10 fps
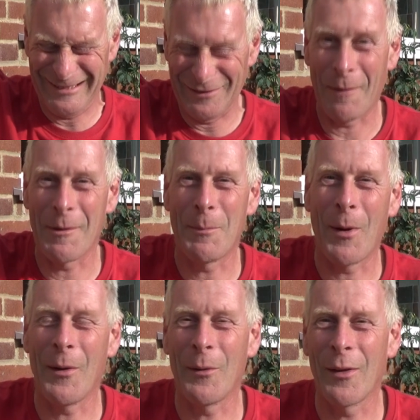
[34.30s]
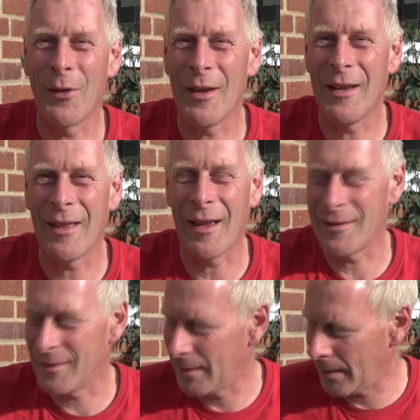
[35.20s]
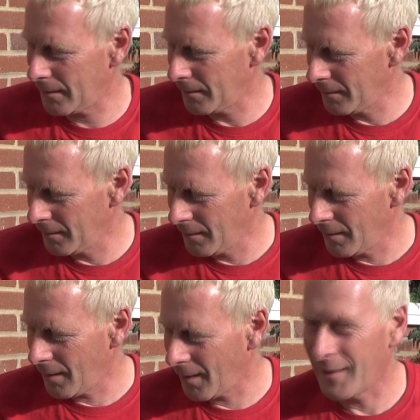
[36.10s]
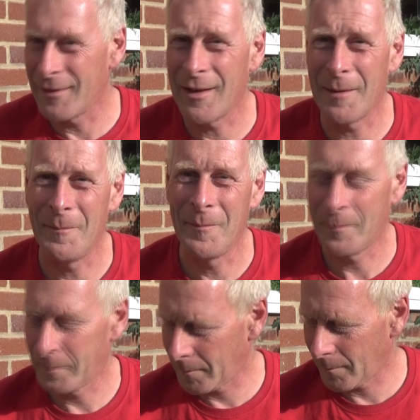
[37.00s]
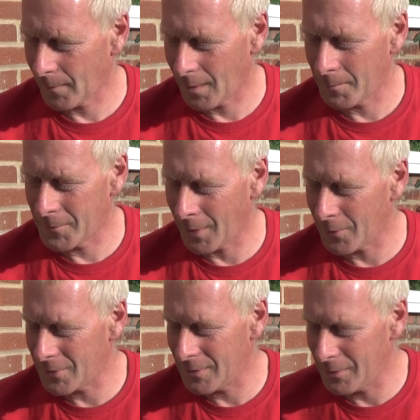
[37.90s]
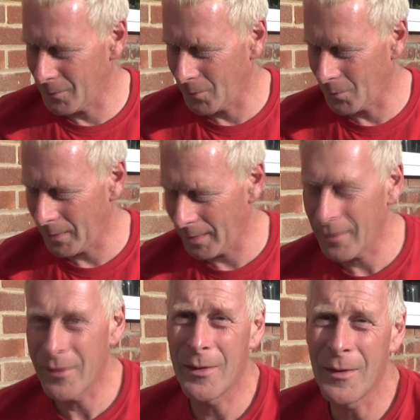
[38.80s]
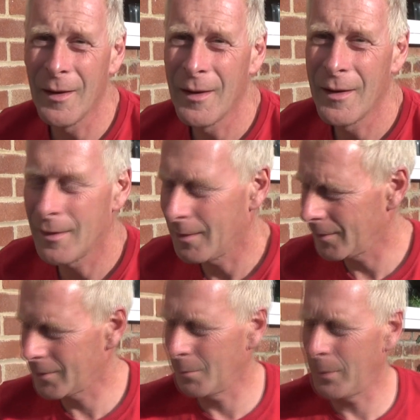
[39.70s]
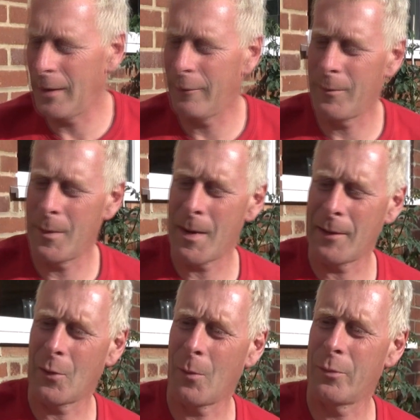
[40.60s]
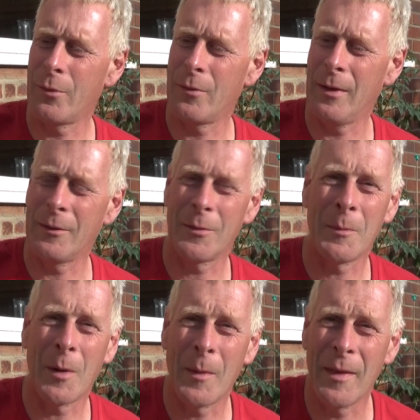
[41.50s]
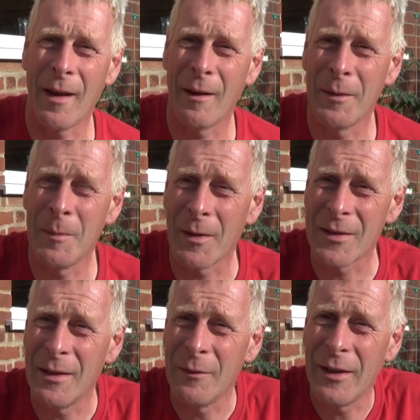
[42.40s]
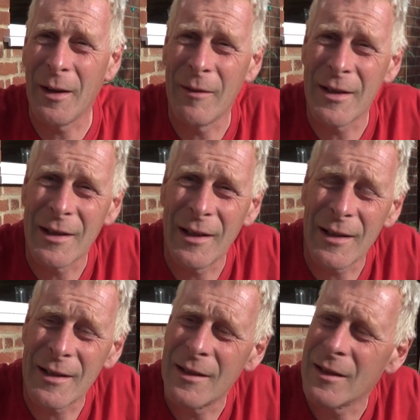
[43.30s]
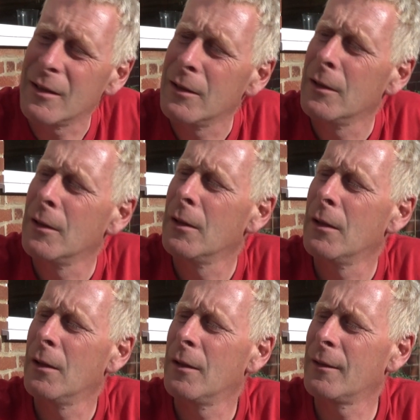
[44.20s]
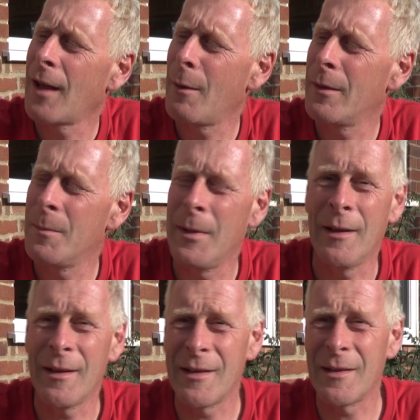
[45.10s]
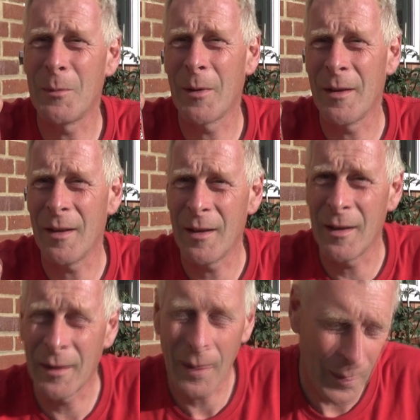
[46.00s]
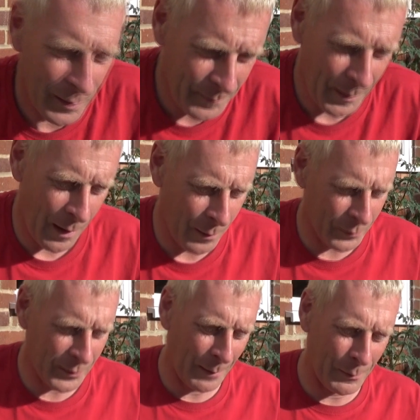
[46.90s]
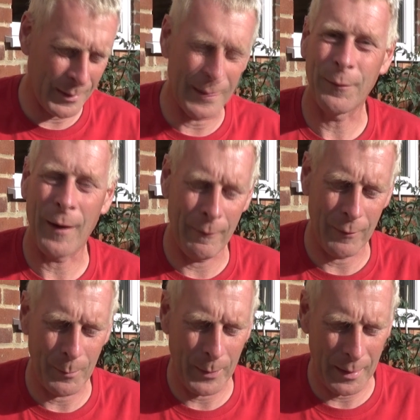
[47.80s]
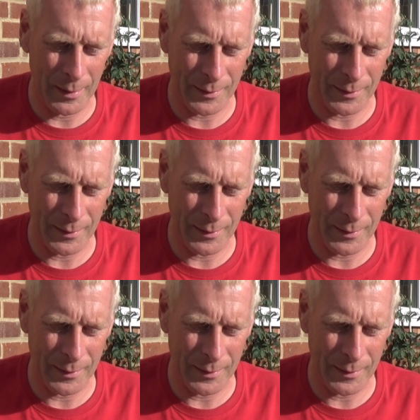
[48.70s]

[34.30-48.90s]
I'm having a pint on the 30,000 now. And I'm toasting you all with some beer from the Mad Dog Brewery. Do you remember I went there and you might have seen a video recently? This is a Now in the Minute. This is the one that the guy Al said was his favourite beer.